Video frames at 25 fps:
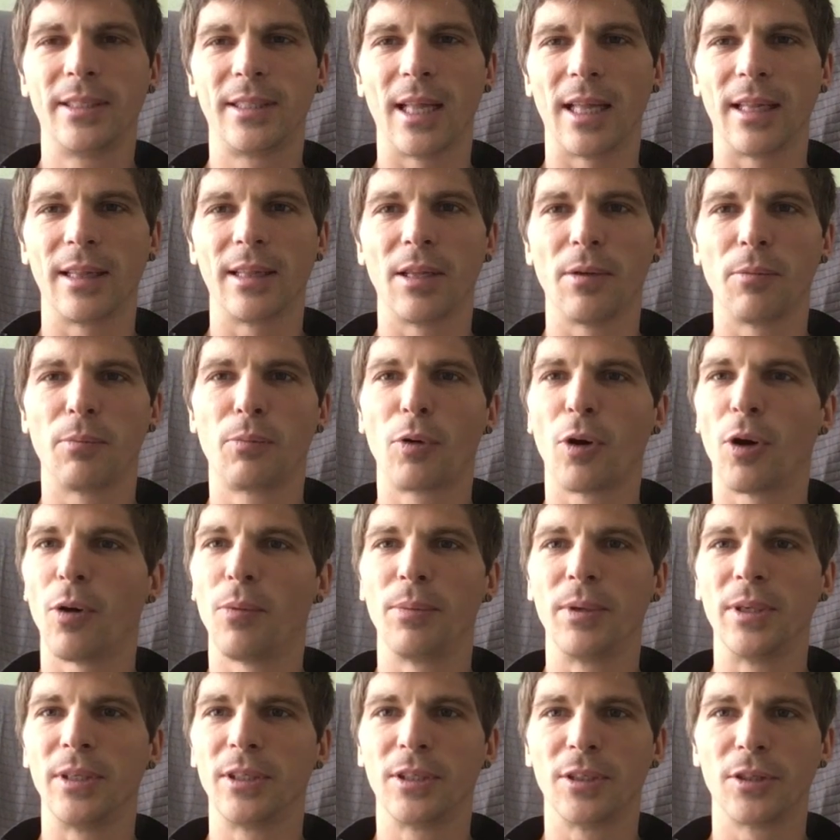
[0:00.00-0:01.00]
that they're
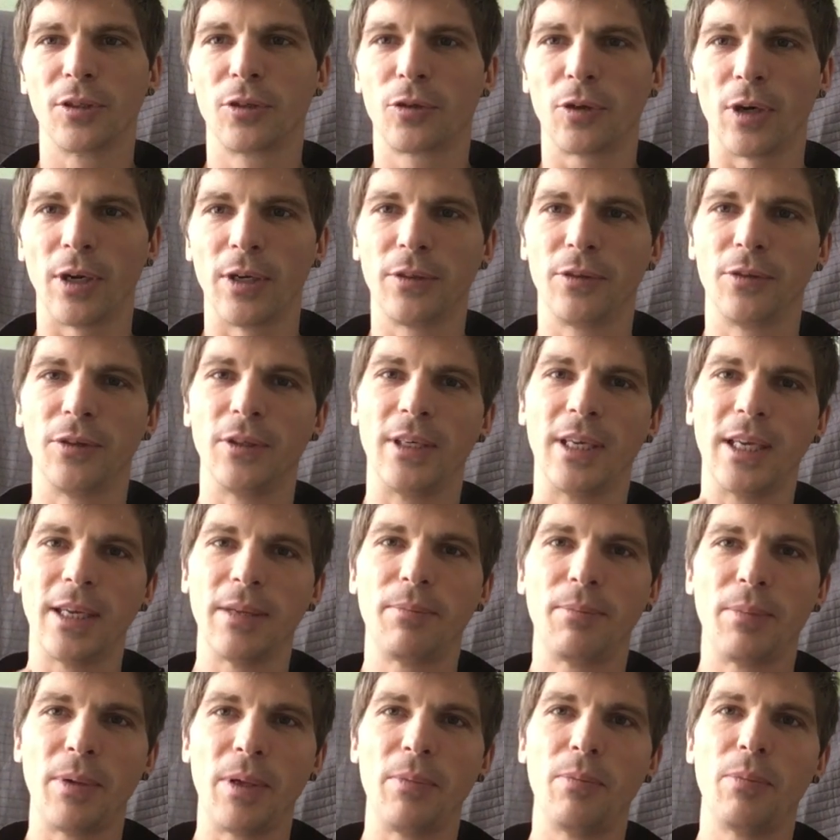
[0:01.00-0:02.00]
probably just trying to
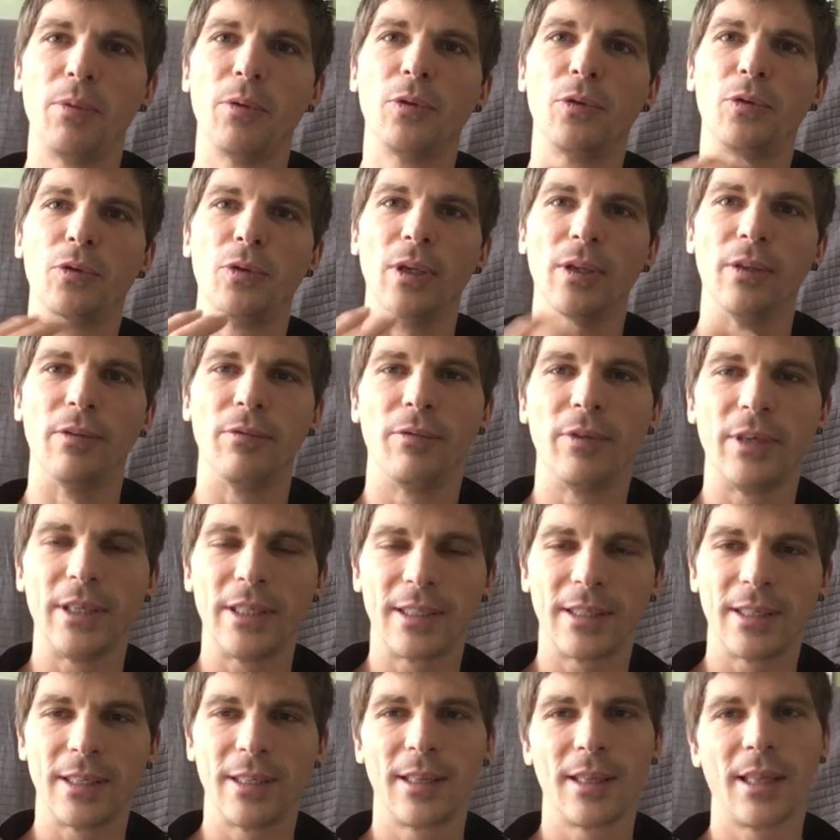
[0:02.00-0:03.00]
get people to
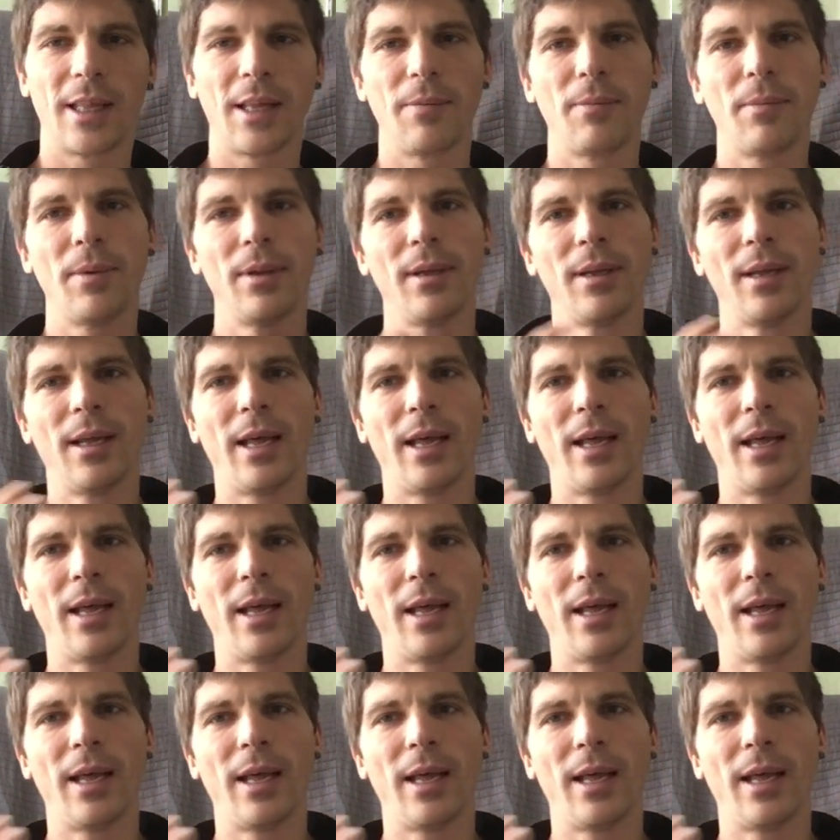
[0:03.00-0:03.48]
invest in them